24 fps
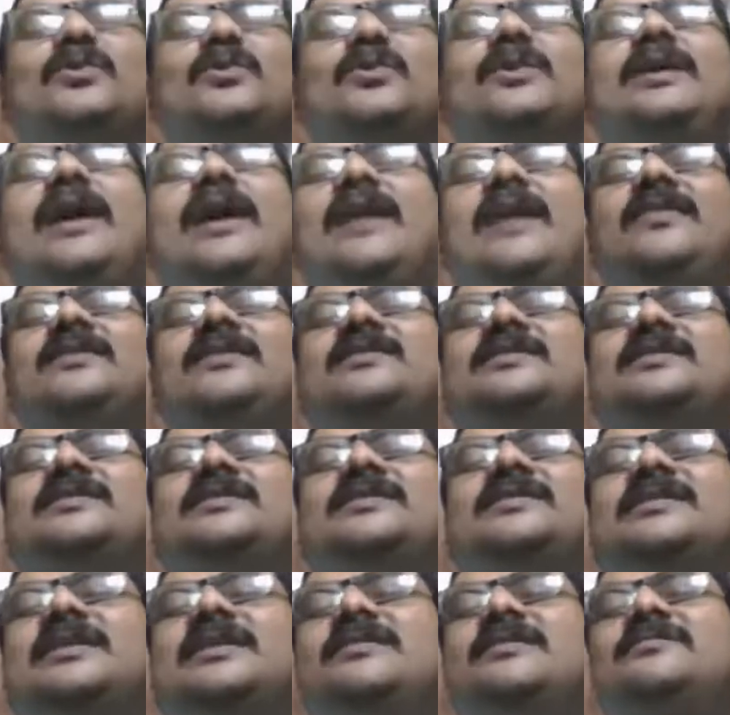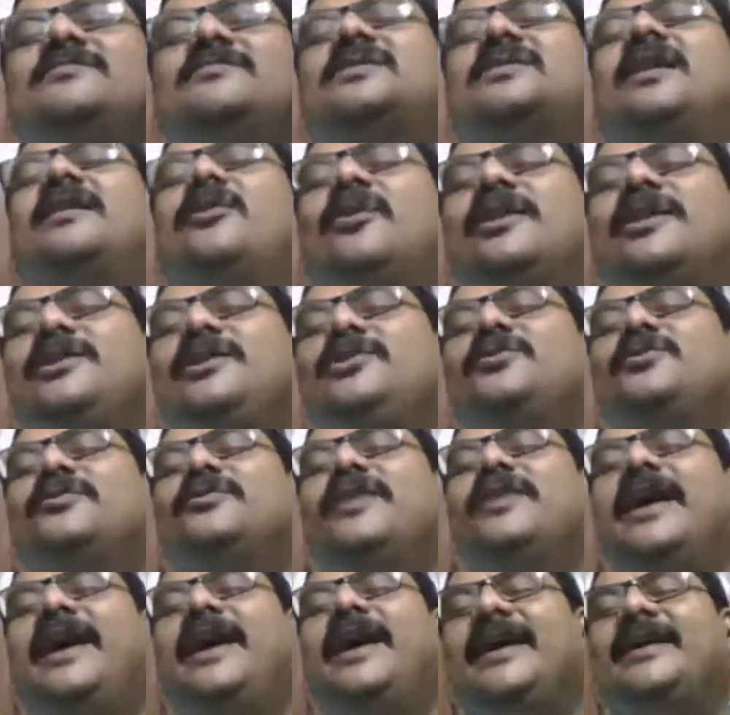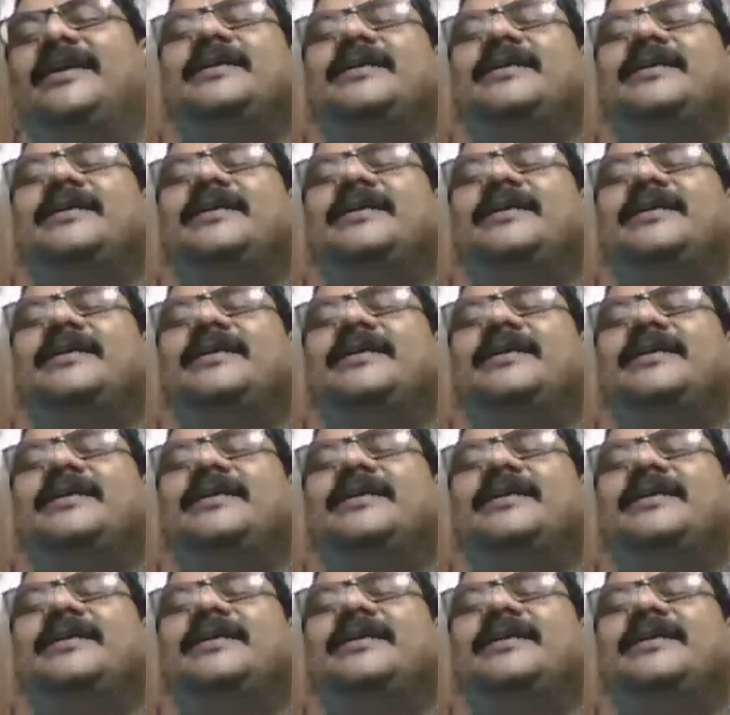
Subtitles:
and the sylphs, according to rank,